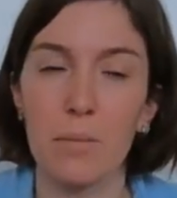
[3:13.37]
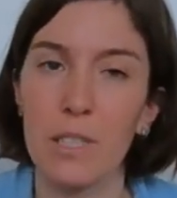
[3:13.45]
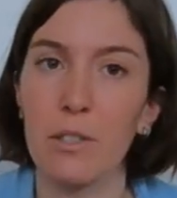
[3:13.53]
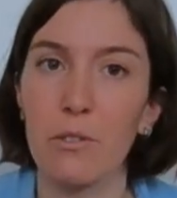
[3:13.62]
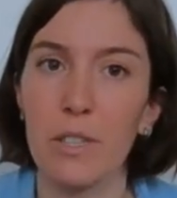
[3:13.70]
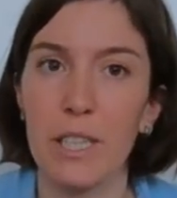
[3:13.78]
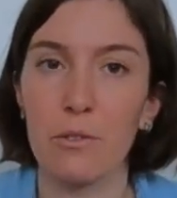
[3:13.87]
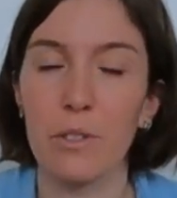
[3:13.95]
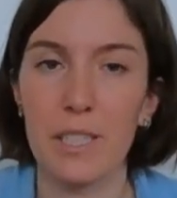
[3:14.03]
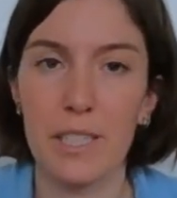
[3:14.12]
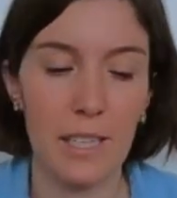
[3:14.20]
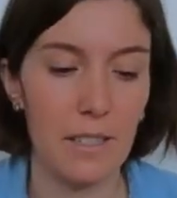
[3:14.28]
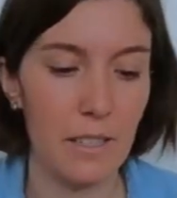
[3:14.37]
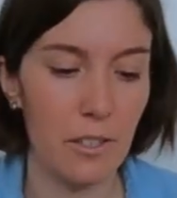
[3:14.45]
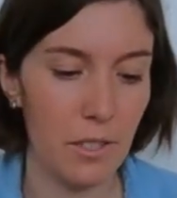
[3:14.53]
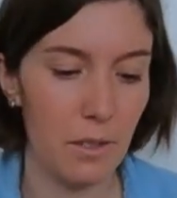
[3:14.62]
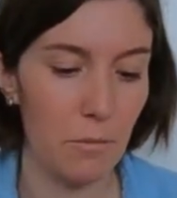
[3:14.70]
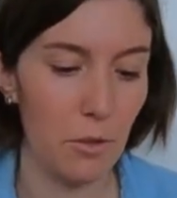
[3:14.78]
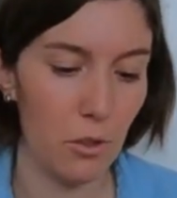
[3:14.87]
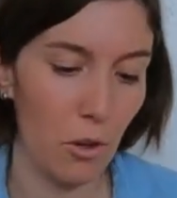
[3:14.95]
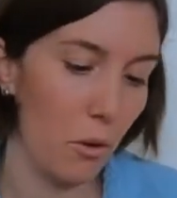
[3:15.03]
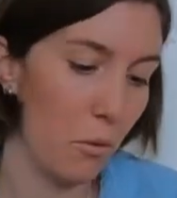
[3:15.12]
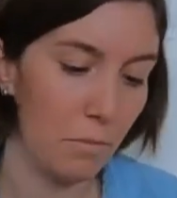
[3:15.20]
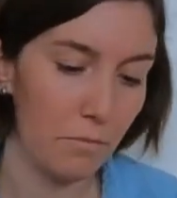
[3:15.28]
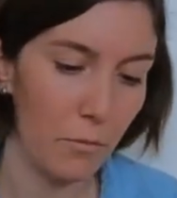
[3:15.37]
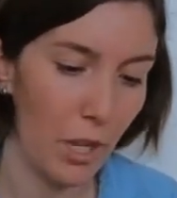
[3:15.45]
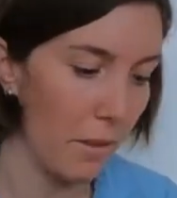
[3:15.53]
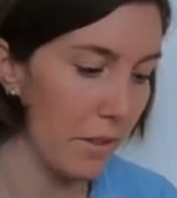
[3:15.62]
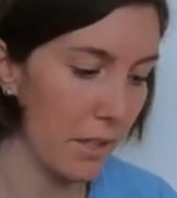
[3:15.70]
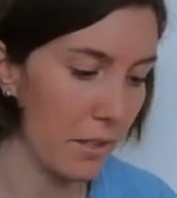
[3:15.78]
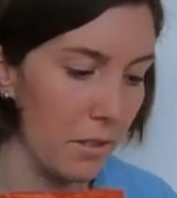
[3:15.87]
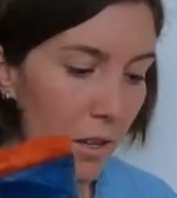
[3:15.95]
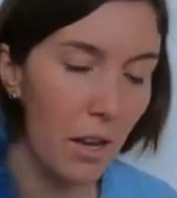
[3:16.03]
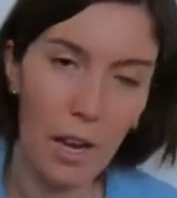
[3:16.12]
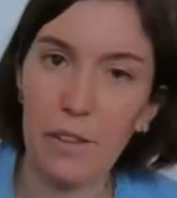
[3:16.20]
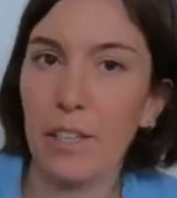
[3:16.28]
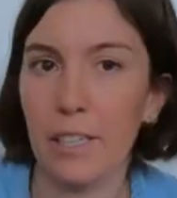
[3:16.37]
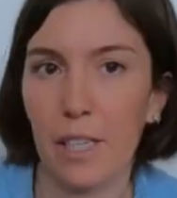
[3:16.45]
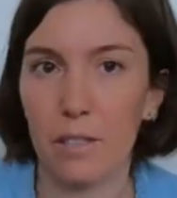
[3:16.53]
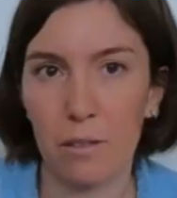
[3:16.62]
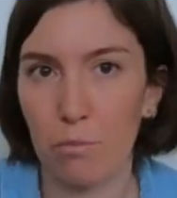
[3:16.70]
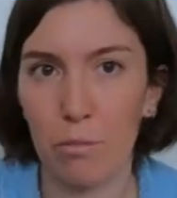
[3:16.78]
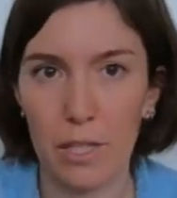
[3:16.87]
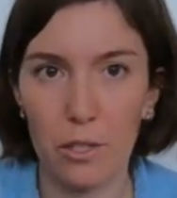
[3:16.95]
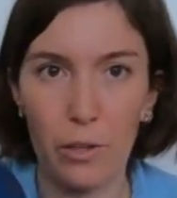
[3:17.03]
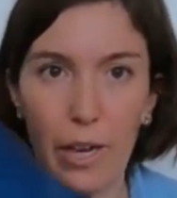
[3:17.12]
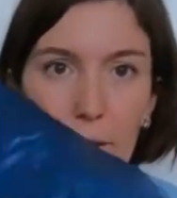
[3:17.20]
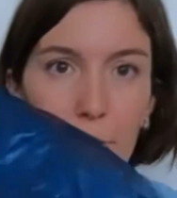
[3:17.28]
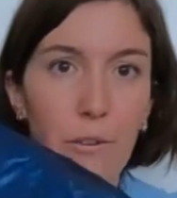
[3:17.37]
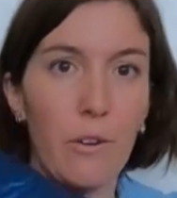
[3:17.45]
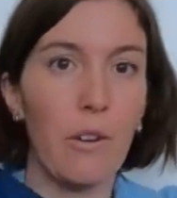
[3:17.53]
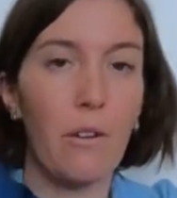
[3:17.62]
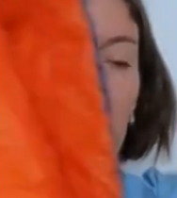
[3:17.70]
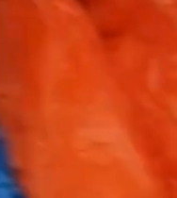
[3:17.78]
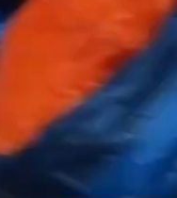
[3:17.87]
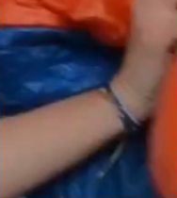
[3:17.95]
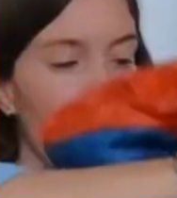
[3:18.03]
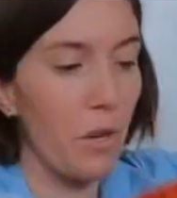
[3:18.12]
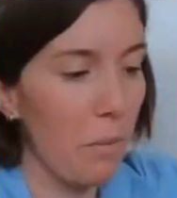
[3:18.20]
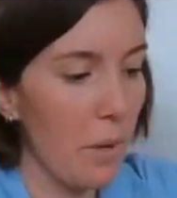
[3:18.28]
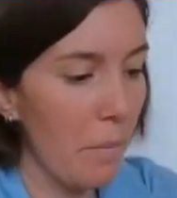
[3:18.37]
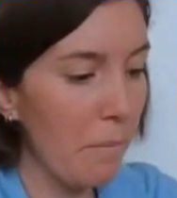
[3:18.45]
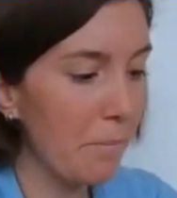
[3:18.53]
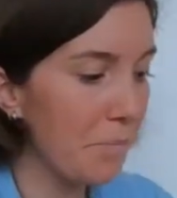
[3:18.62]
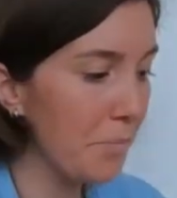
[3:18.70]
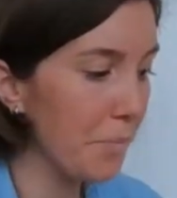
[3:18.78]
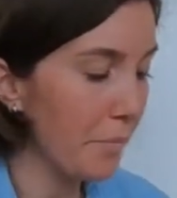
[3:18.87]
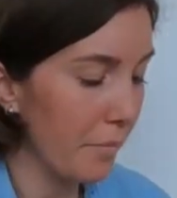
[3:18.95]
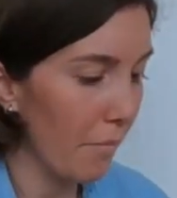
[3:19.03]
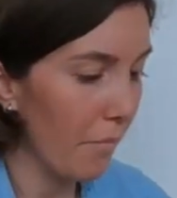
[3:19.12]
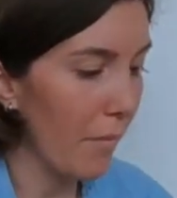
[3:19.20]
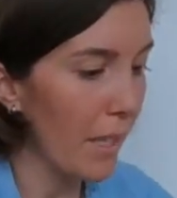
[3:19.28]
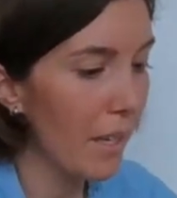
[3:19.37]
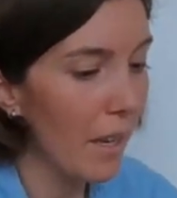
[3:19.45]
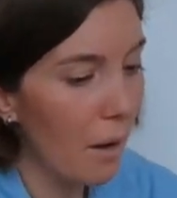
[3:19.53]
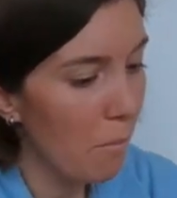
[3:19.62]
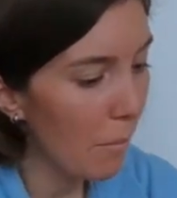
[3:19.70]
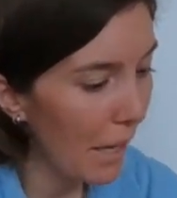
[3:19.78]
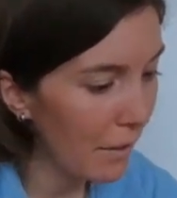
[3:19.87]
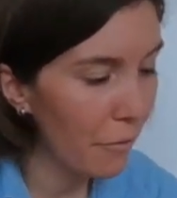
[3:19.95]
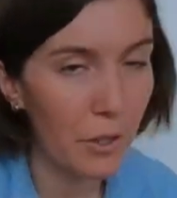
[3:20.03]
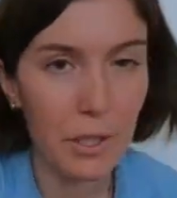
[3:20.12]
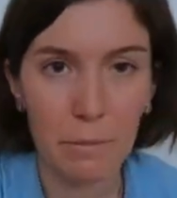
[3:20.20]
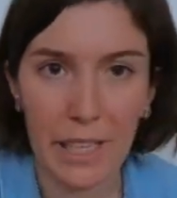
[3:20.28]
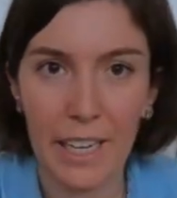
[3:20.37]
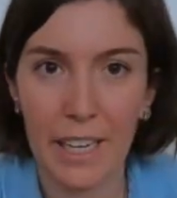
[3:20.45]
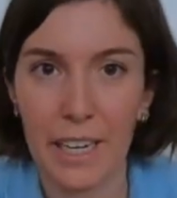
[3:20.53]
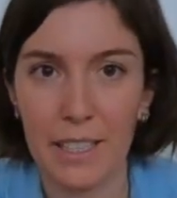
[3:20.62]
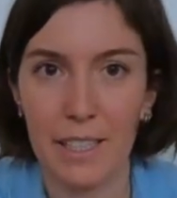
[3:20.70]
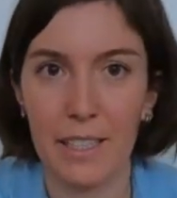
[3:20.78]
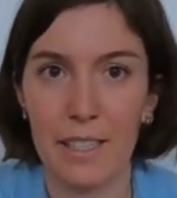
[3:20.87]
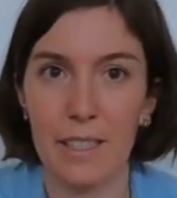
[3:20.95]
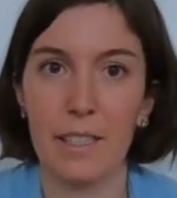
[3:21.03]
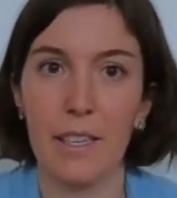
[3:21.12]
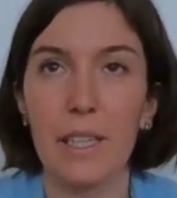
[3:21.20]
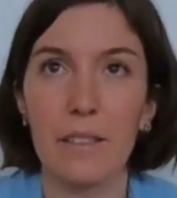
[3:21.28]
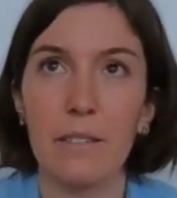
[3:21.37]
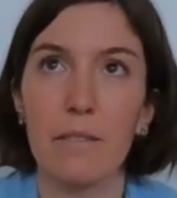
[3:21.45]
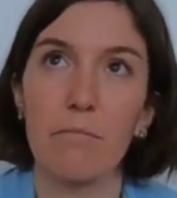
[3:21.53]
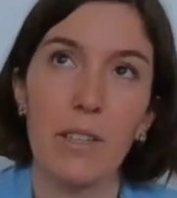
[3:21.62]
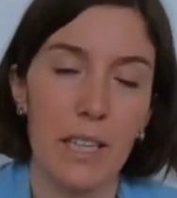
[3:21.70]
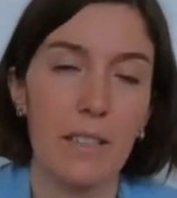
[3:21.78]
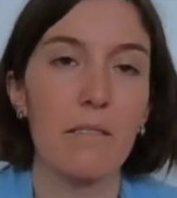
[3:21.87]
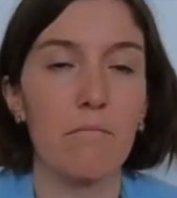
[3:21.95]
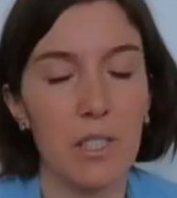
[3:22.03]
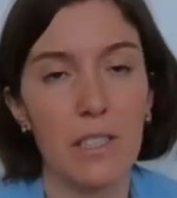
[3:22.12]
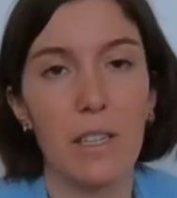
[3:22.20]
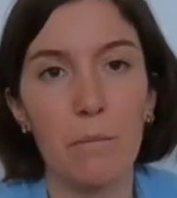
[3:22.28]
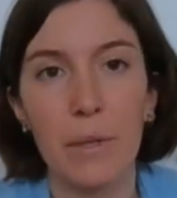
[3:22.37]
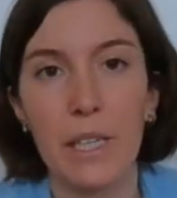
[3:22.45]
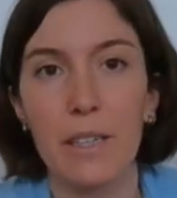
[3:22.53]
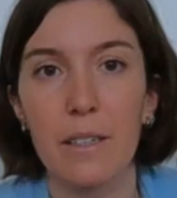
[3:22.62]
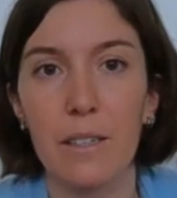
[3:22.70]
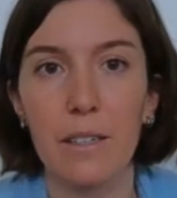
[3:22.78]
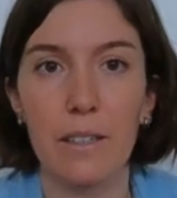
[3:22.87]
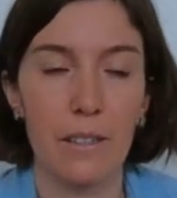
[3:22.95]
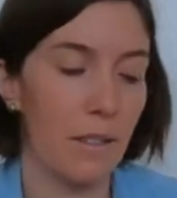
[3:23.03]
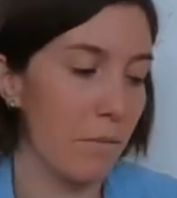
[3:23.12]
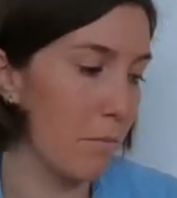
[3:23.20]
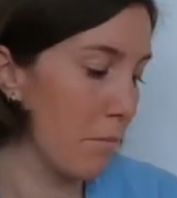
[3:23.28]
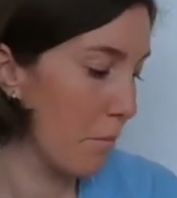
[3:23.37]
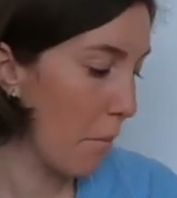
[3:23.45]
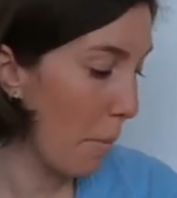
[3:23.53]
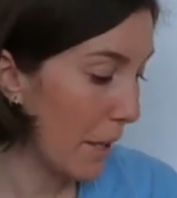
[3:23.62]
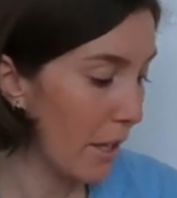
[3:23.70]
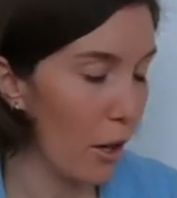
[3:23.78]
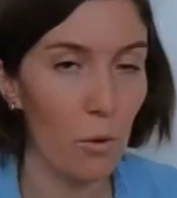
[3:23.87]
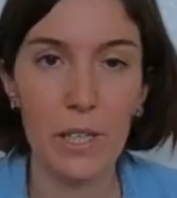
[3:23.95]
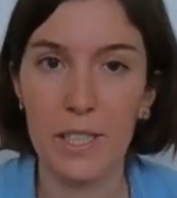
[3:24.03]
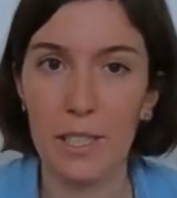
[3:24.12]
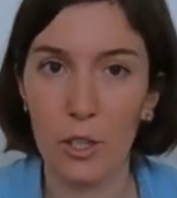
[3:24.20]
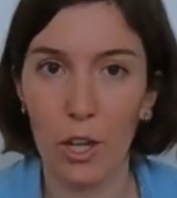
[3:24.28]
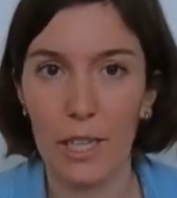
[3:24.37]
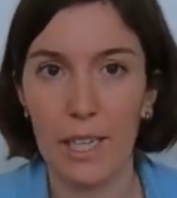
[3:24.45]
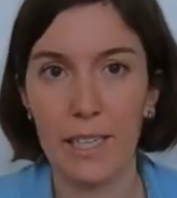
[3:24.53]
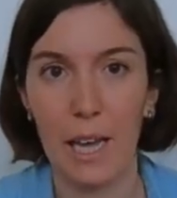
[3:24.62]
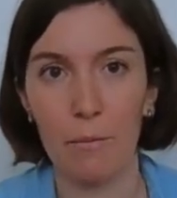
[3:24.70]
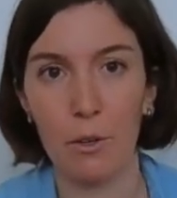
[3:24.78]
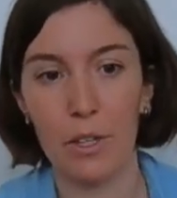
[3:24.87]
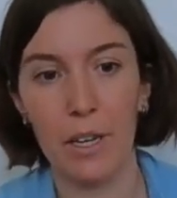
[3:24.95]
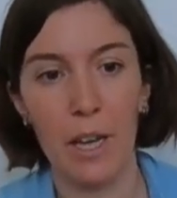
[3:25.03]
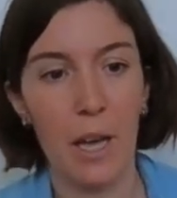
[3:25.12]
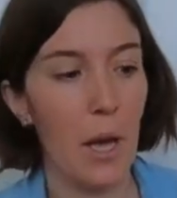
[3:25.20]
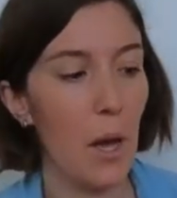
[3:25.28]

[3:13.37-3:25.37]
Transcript: 0 degrees Celsius. So yeah, I think that's okay for the trip. But for the beginning, since it can still be a bit cold in Scotland, I'm gonna